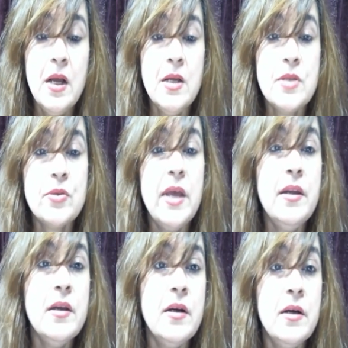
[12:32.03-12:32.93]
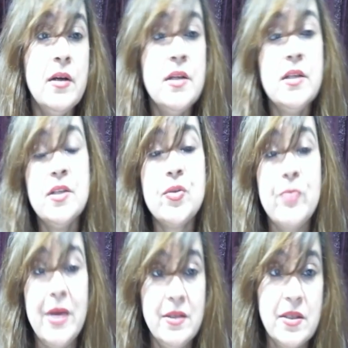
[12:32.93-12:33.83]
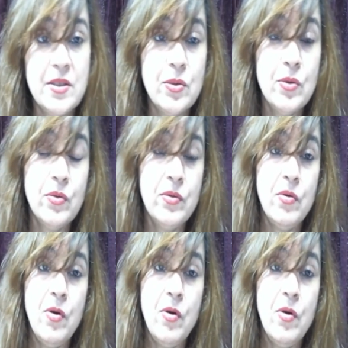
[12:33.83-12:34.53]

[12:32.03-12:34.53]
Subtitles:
So then the strengths. So